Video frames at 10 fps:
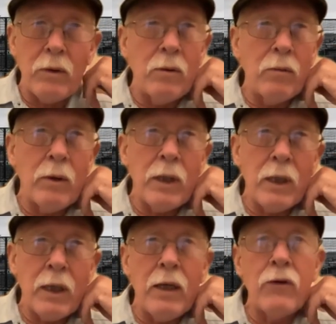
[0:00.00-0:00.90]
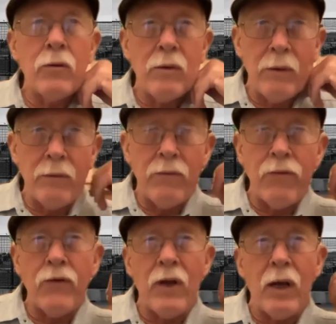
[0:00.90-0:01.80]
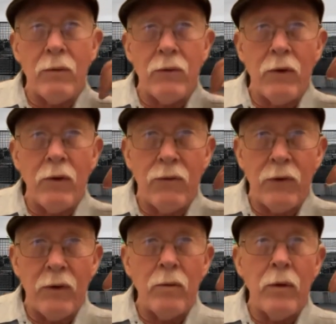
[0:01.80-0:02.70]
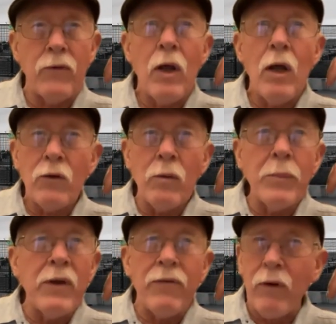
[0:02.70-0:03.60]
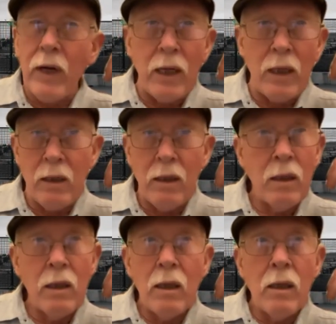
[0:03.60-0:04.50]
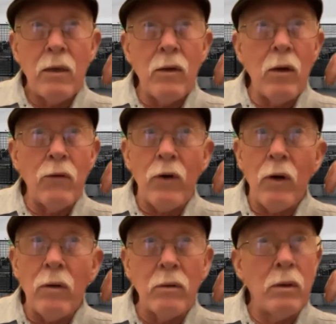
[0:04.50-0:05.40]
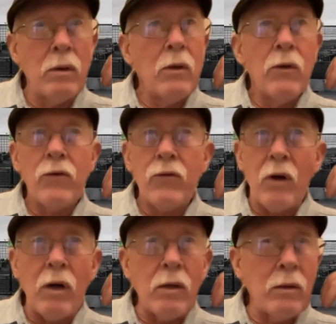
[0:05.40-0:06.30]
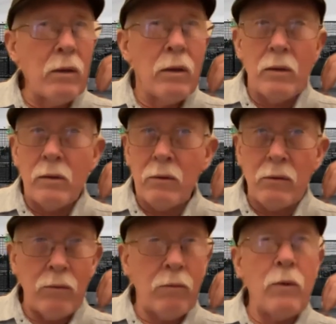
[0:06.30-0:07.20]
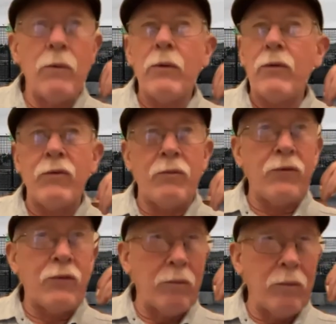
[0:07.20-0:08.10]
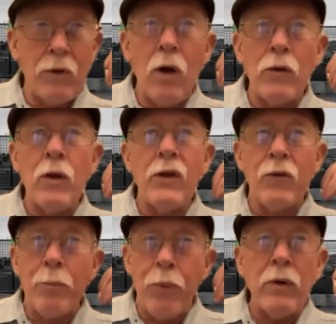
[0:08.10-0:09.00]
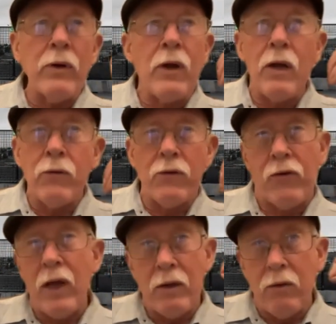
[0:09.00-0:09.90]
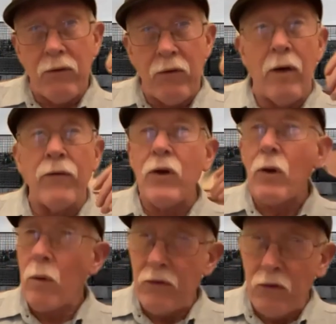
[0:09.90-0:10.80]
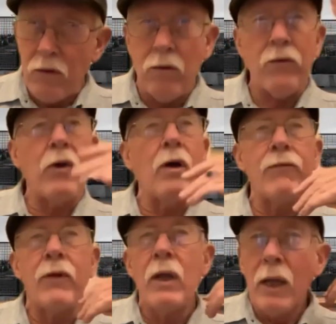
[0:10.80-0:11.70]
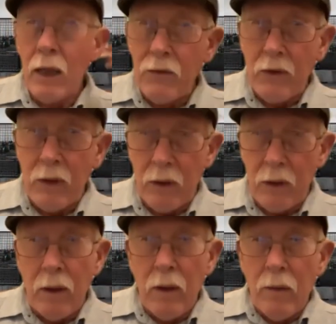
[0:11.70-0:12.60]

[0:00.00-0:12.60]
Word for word: and you want to engage, the first thing I would tell you is don't be afraid. You know, don't start. You know, it's important to understand yourself and to question yourself and to